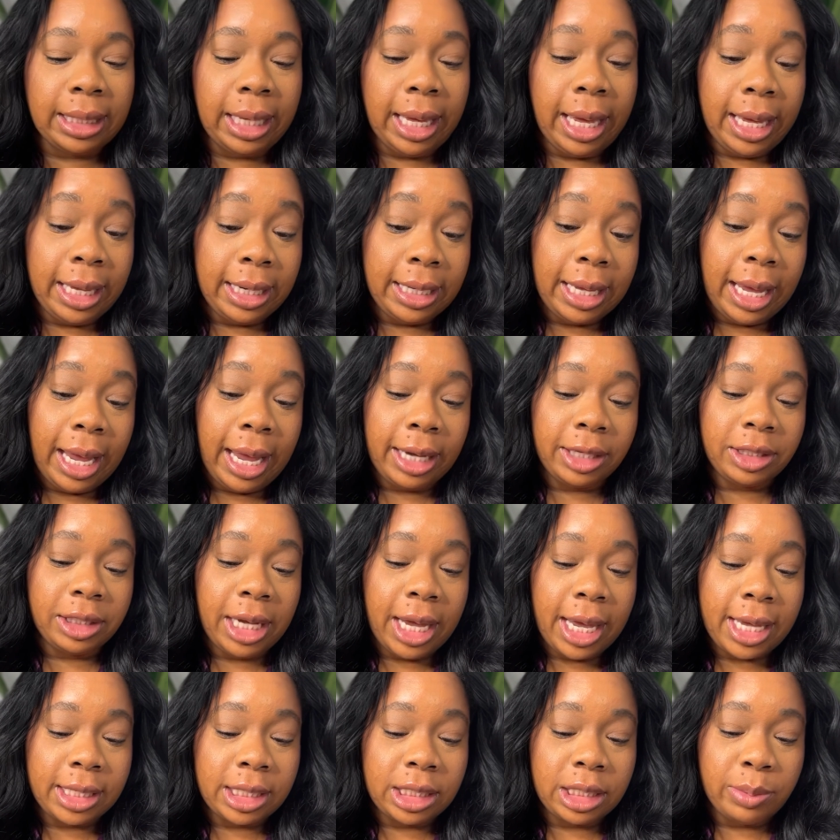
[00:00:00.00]
And it actually
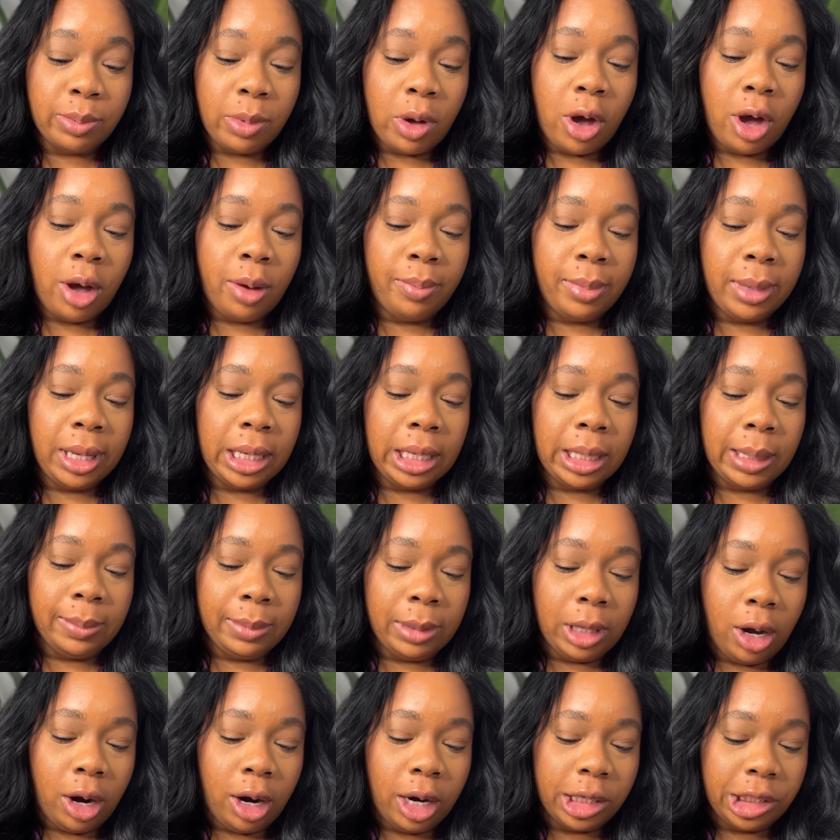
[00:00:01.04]
has a small, medium,
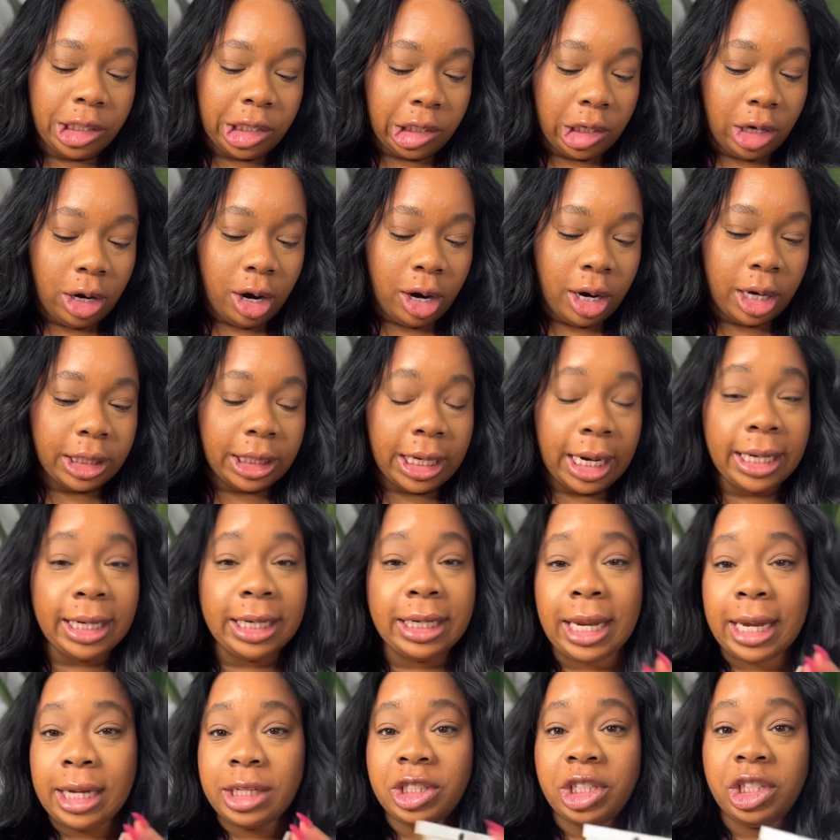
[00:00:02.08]
large, and large. I
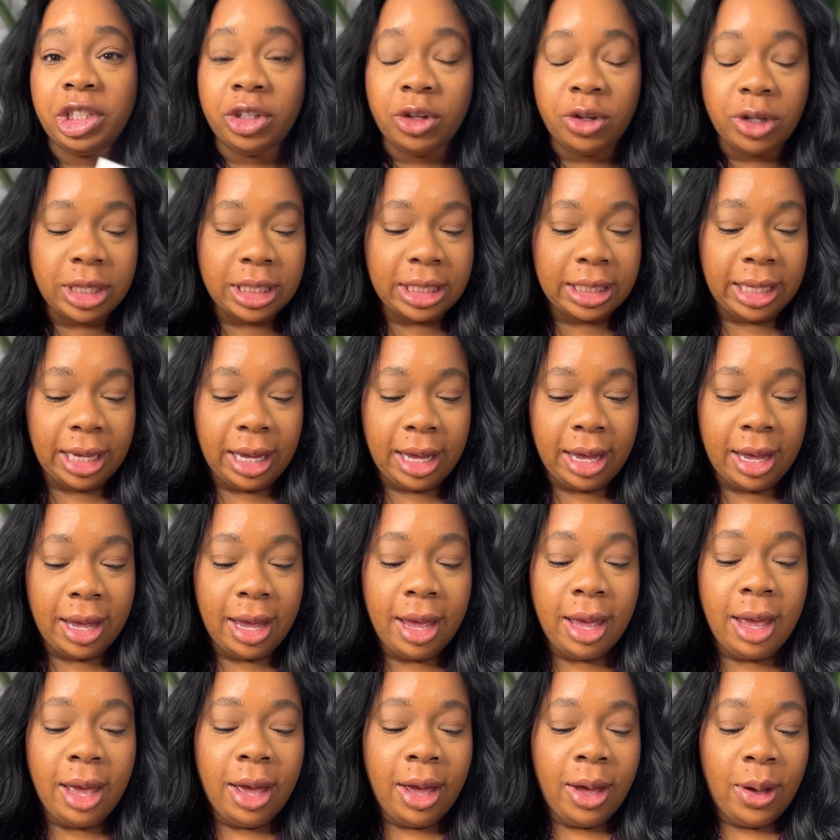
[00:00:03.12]
didn't actually notice that
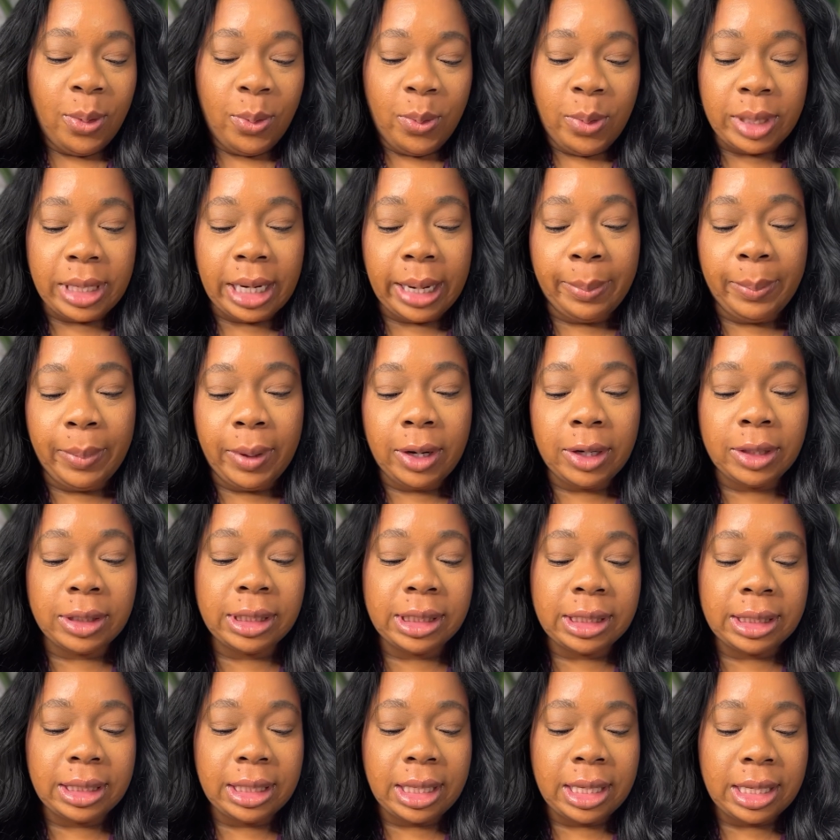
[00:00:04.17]
when I
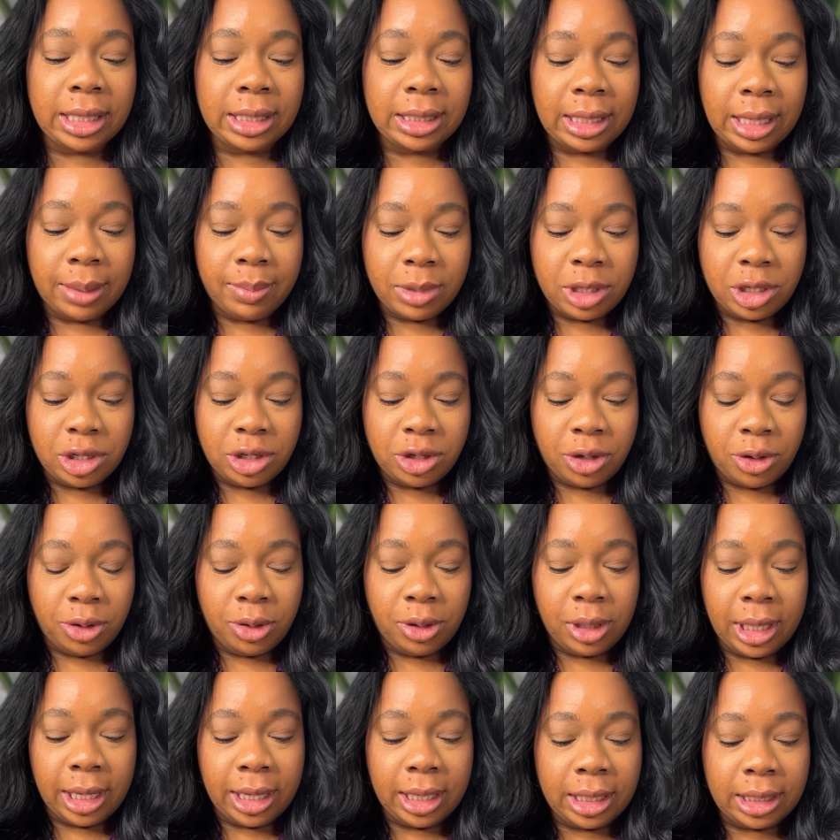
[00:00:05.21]
purchased this. So I'm going to show you
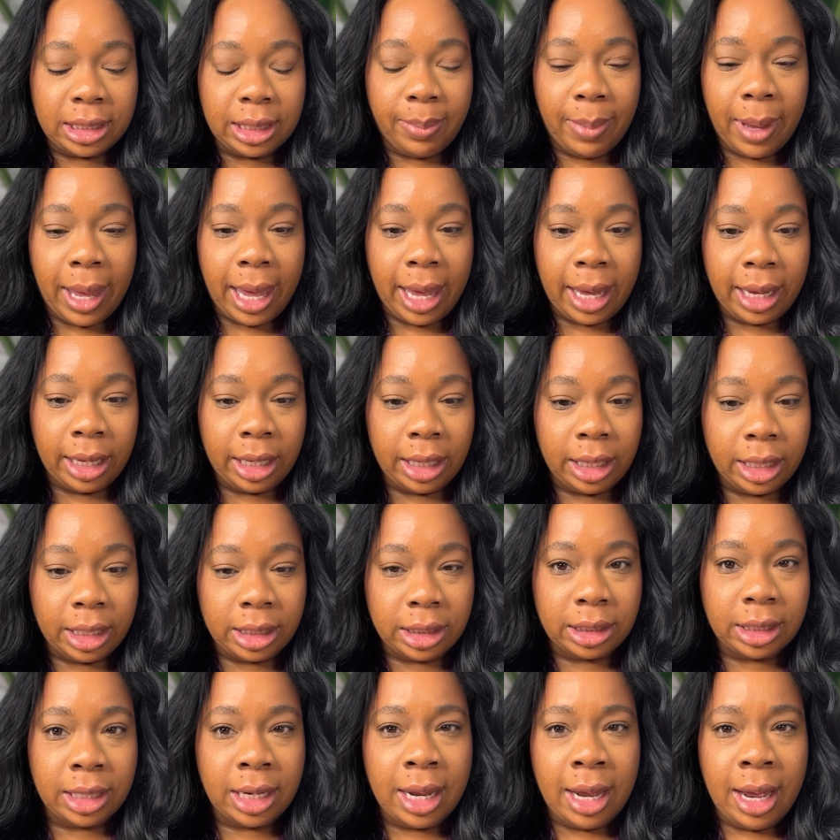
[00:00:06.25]
ladies the
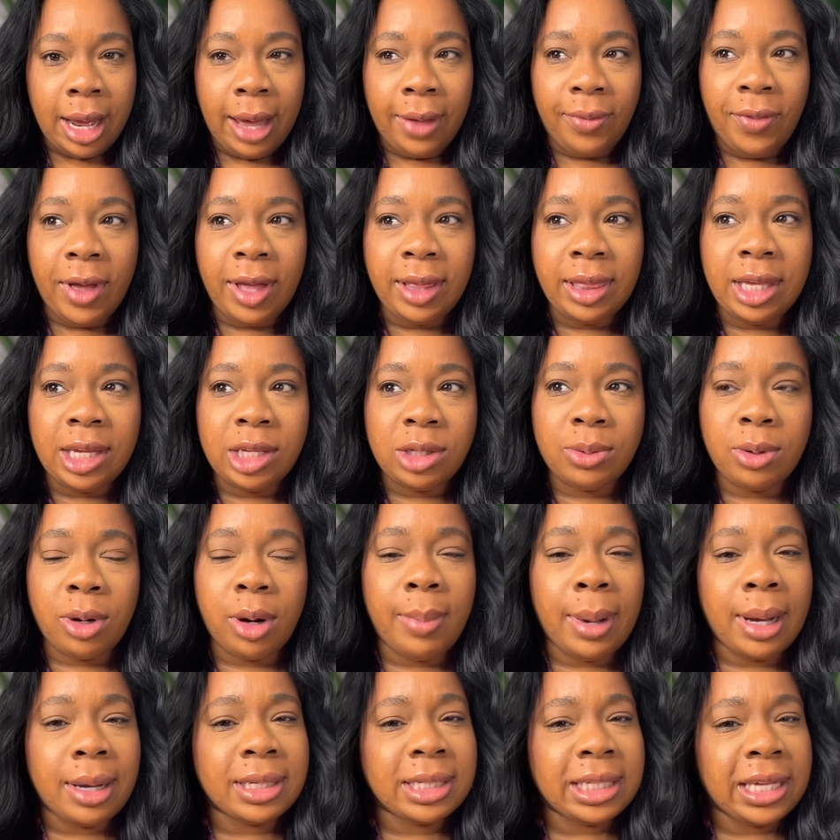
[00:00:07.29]
package. I think these were
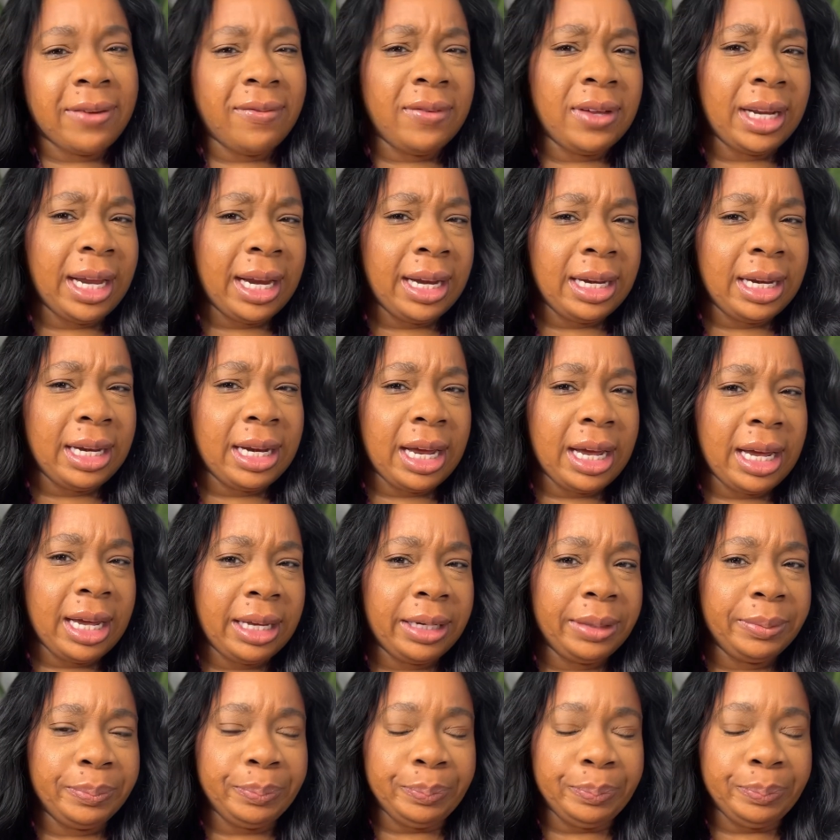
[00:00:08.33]
about $7.99